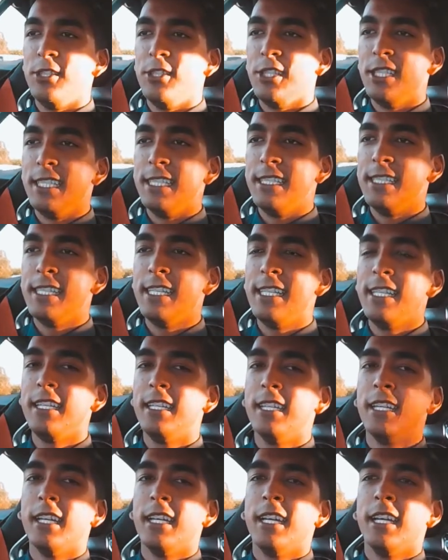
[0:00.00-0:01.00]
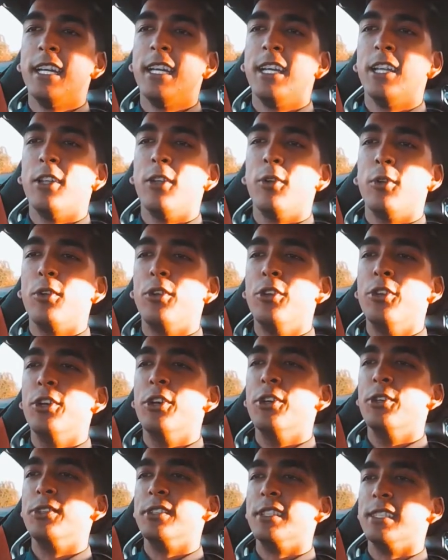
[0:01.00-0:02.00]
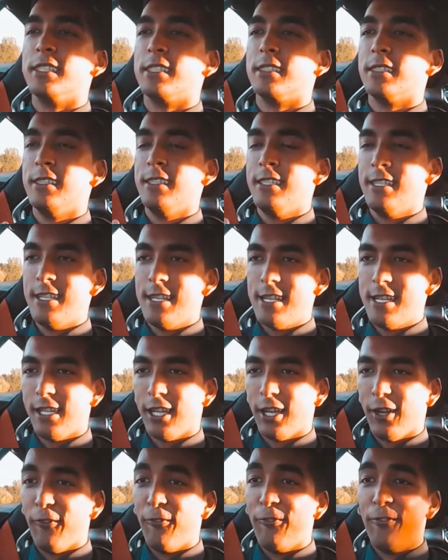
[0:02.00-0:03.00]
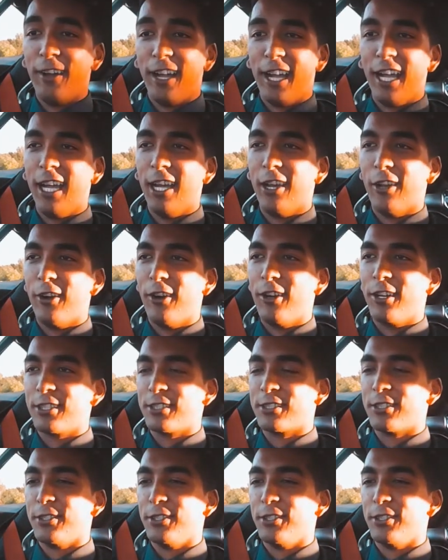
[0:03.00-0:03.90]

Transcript: GT, nose is very long, so